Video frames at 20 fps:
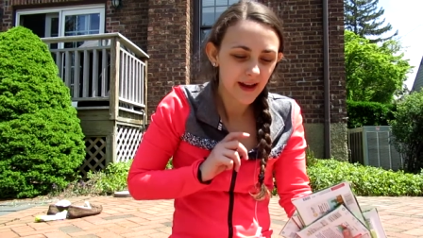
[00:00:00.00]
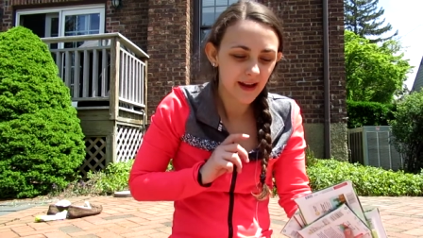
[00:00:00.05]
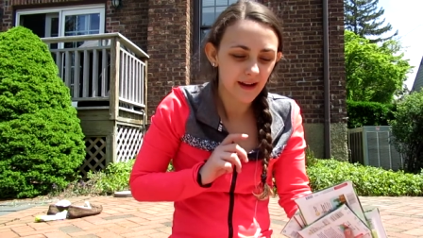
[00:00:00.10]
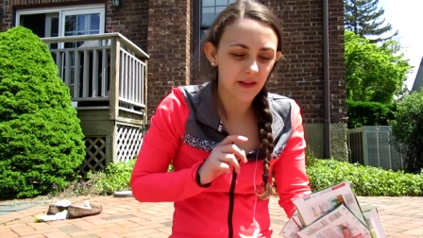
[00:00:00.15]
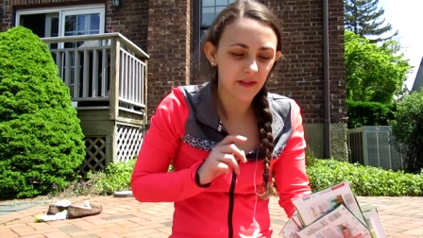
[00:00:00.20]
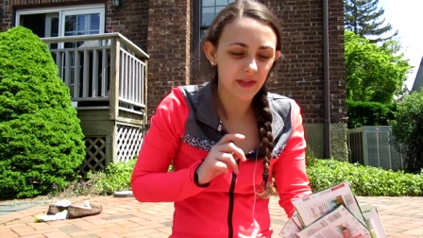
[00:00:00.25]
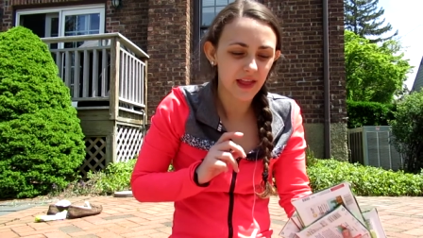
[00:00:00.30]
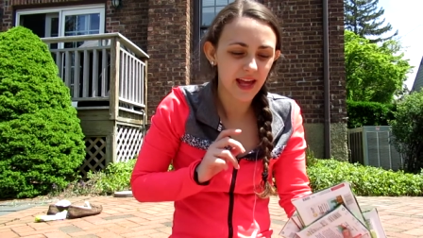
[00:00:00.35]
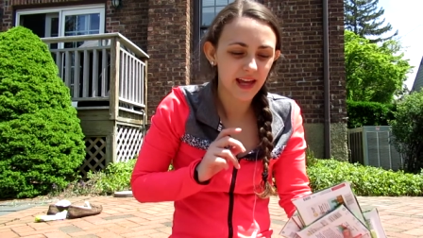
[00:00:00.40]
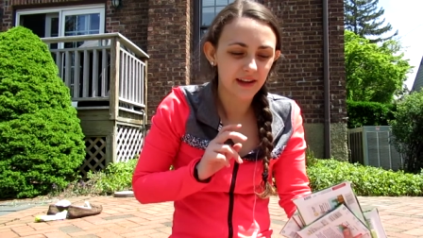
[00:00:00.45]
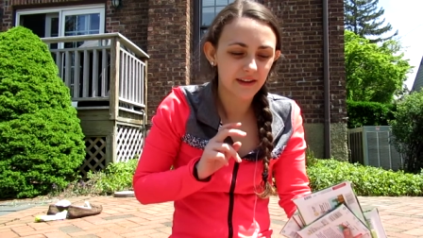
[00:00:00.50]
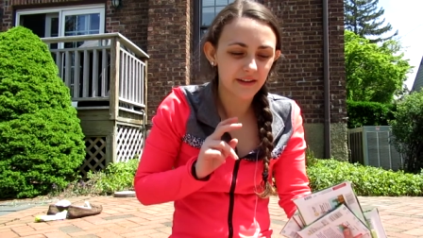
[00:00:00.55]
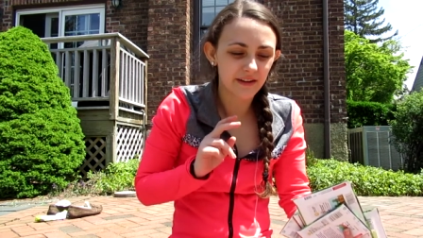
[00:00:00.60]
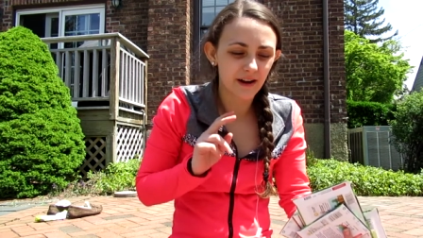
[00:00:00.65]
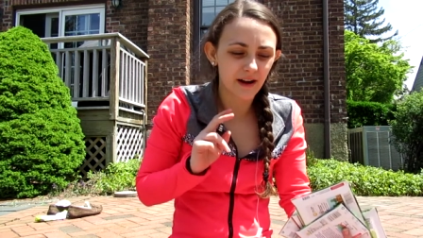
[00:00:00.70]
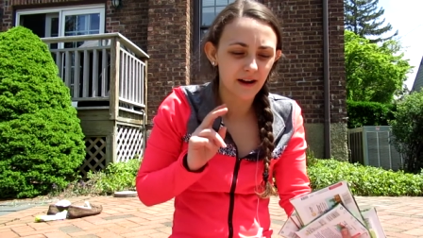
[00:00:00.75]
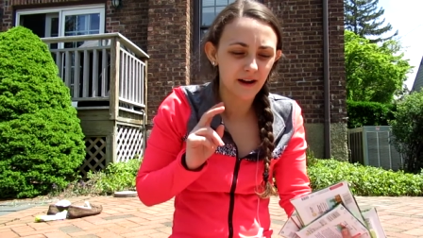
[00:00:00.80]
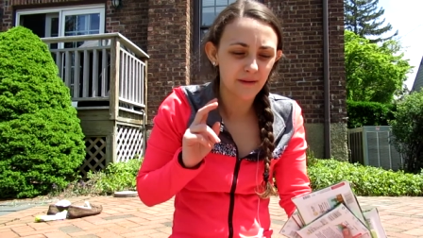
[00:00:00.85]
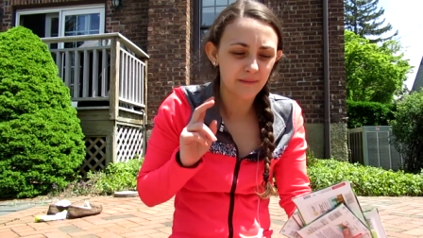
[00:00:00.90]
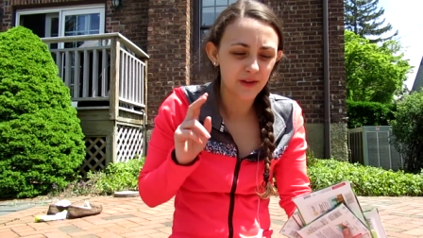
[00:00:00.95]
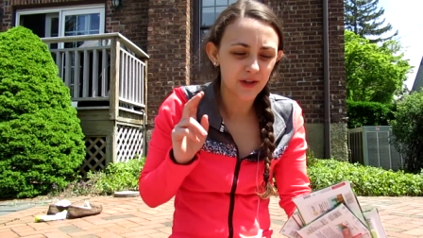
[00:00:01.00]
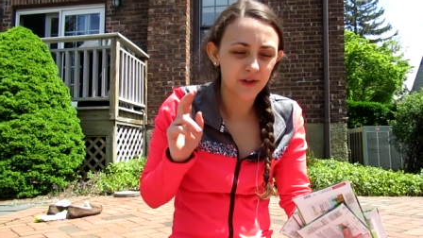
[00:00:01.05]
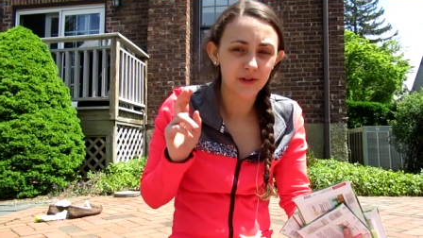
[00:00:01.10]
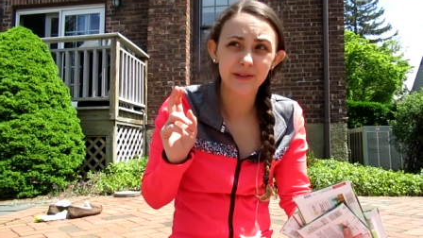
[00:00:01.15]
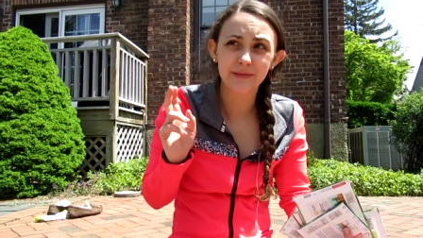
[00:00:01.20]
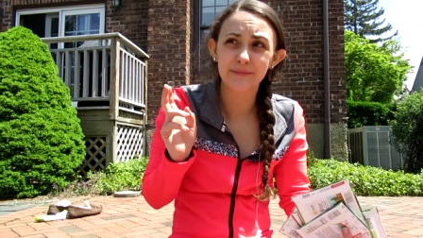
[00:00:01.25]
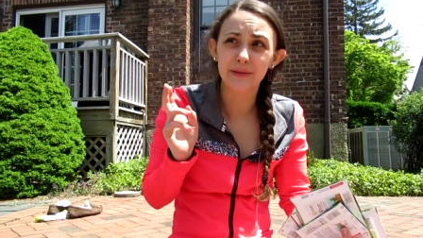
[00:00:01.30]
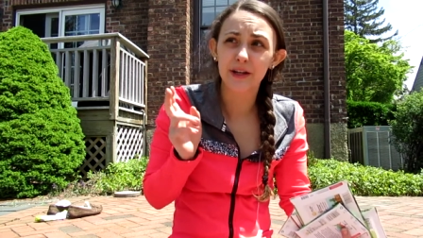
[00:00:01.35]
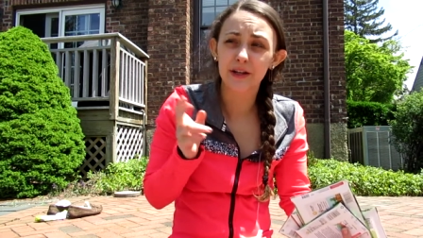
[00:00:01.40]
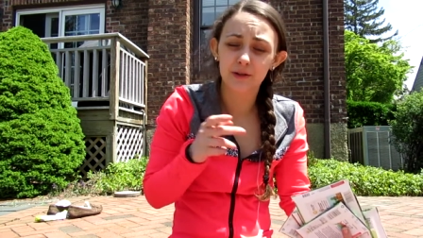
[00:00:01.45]
and then
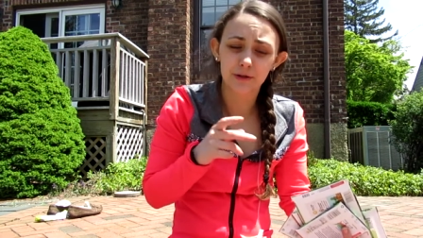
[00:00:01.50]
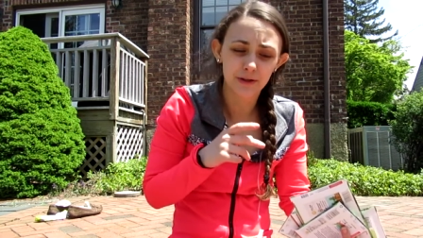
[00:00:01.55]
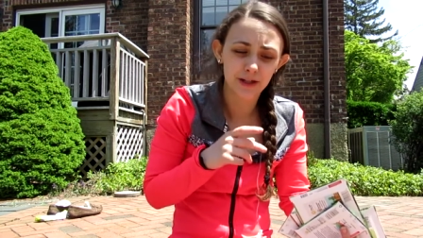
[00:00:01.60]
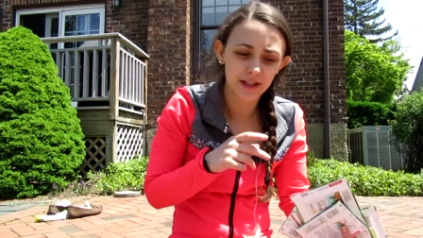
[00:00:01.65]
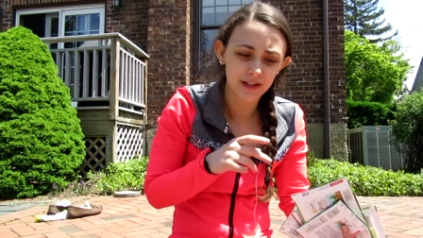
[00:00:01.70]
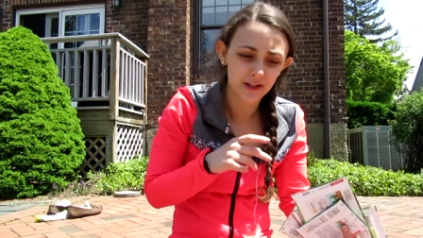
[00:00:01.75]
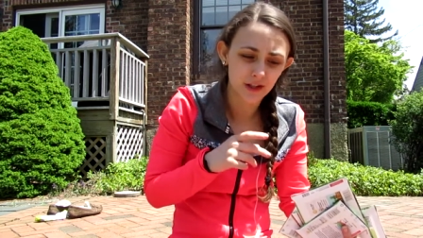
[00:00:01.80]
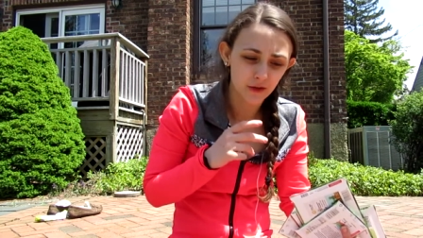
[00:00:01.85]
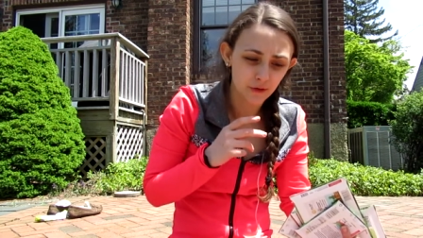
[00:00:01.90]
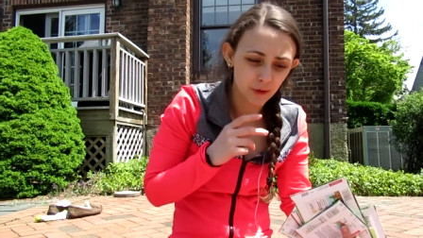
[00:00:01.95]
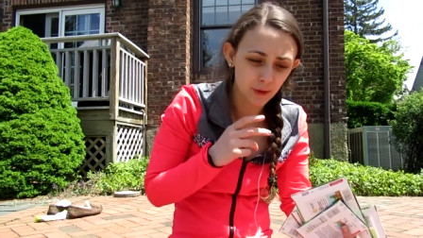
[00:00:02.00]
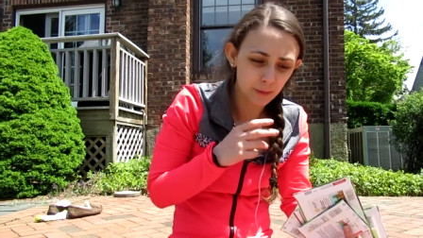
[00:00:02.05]
there's Mediterranean